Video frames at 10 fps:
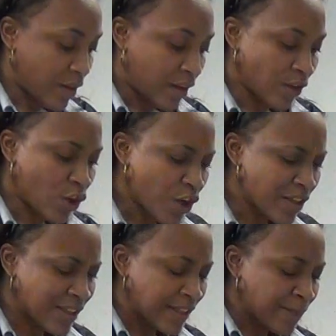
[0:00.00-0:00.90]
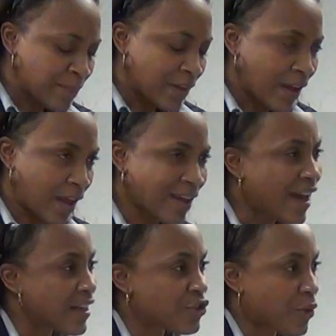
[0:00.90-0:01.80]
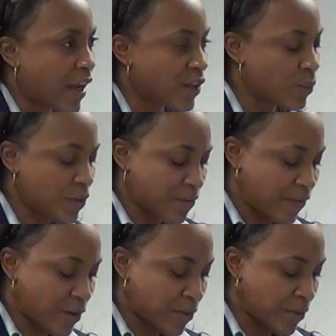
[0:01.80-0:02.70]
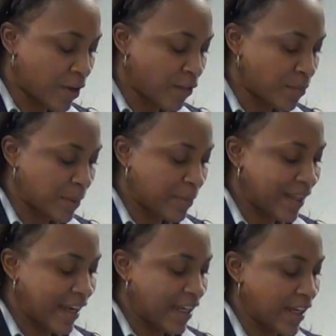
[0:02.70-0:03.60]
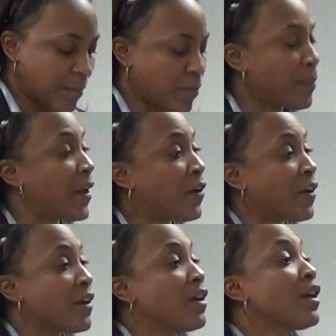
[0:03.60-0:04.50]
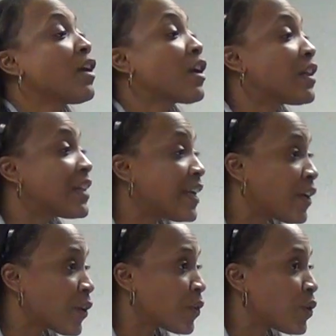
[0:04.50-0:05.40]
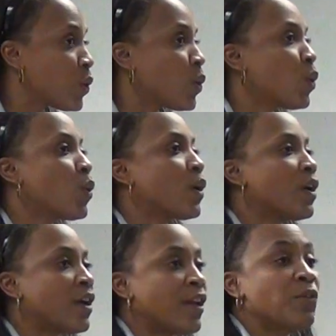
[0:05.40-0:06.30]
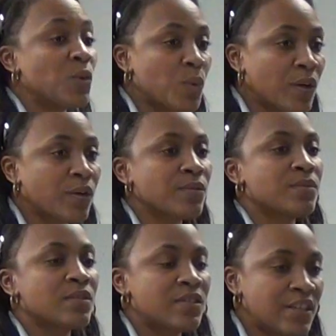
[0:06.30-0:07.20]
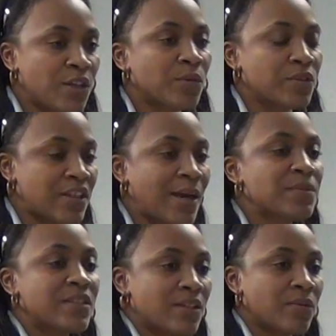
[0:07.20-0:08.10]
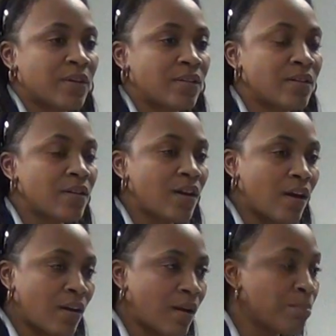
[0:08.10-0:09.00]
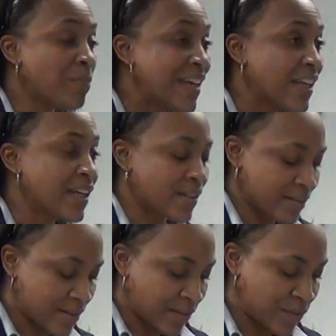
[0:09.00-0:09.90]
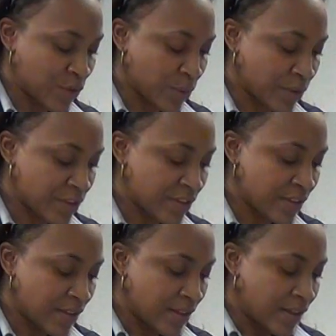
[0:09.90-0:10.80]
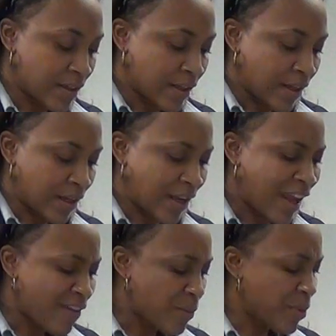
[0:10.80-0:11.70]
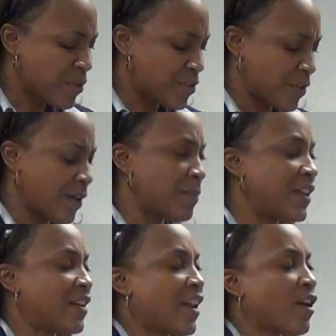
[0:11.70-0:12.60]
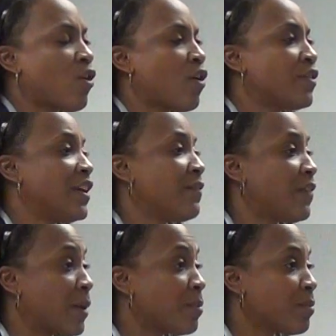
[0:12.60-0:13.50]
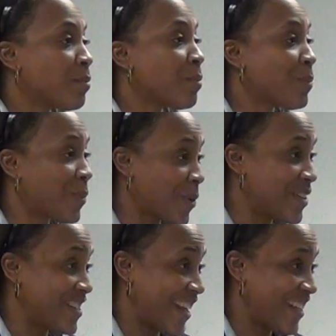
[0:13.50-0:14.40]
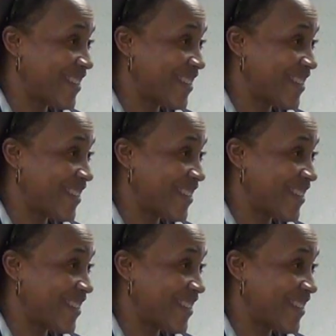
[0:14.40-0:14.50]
And currently, I contract with the federal government planning and preparing cleared, if you will, secret or top secret meetings of sorts. And I have a personal company that I call the Event Protege,